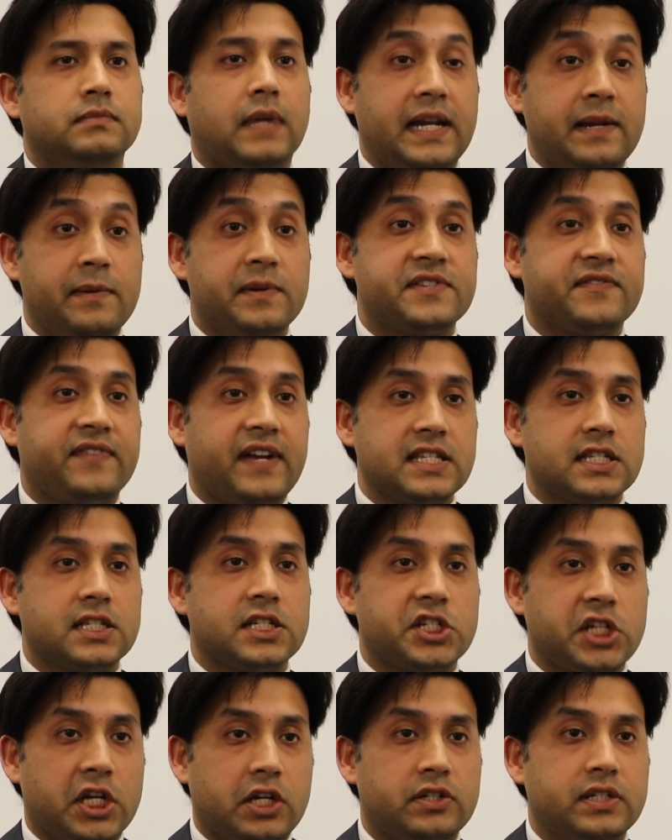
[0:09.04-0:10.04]
My name is
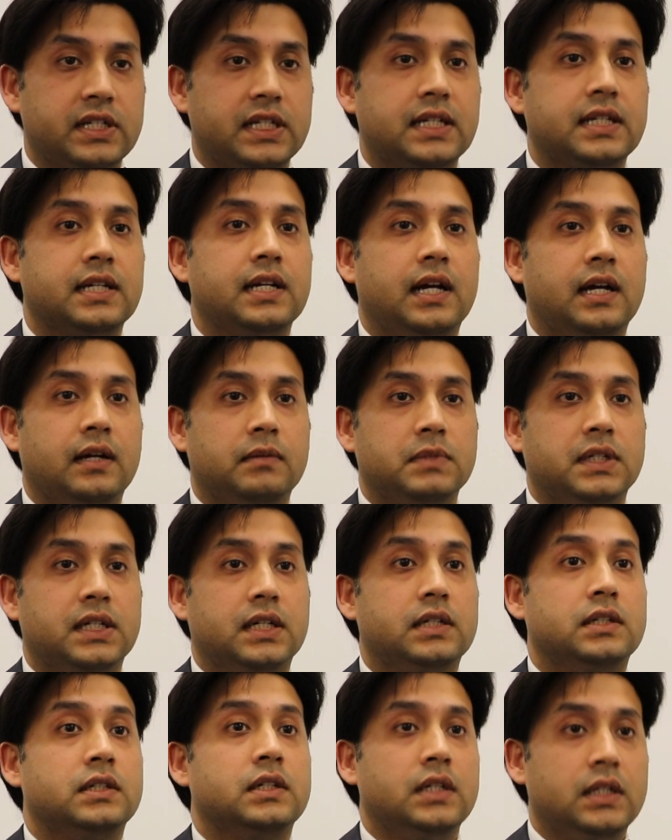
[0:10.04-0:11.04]
Fazli Chowdhury. I'm
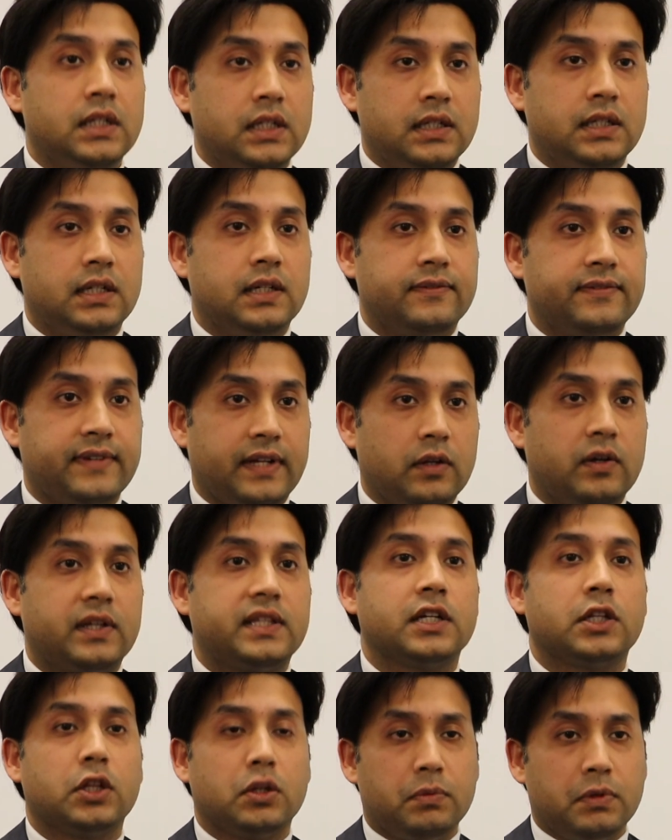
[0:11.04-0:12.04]
a fellow
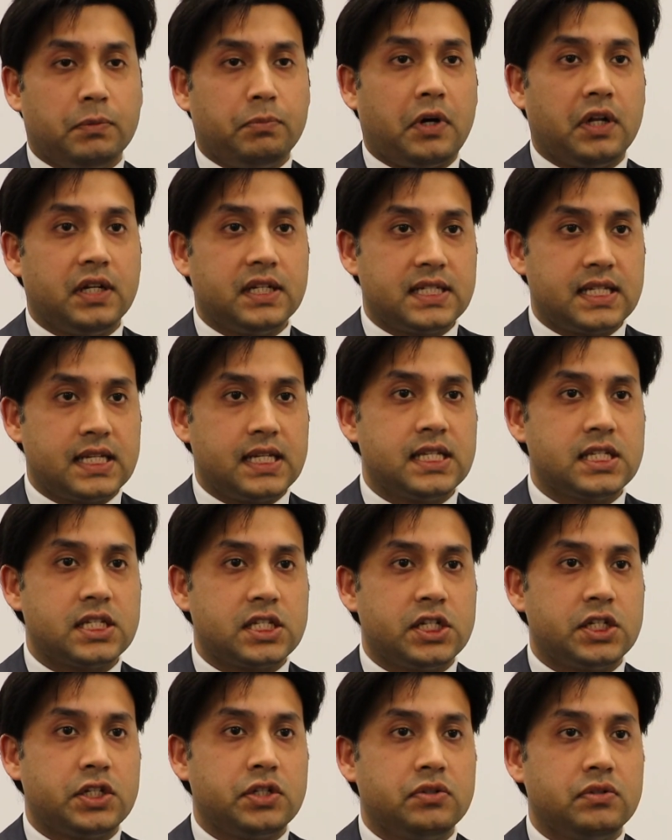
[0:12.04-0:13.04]
at the Global Policy
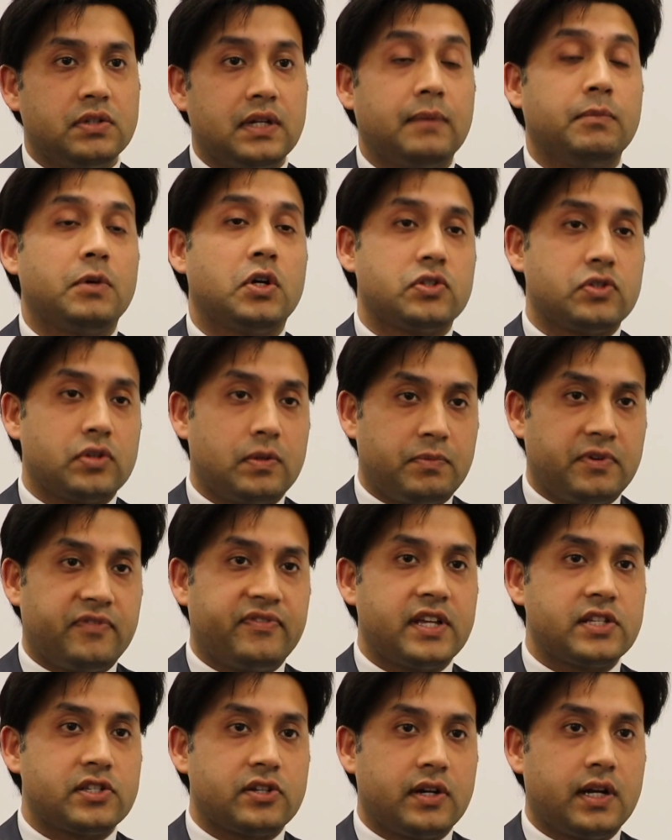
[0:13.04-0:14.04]
Institute. I'm also a
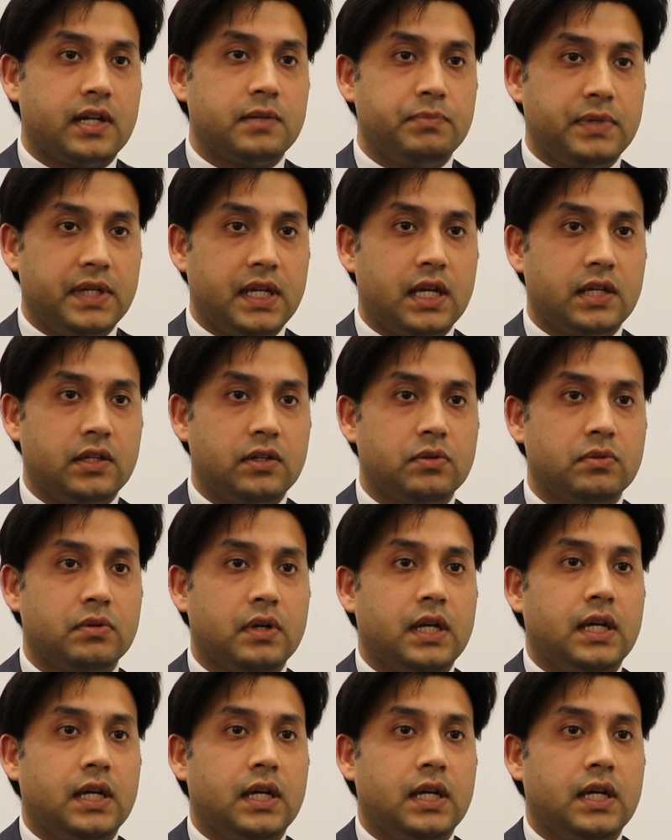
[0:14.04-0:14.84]
professor at BAU.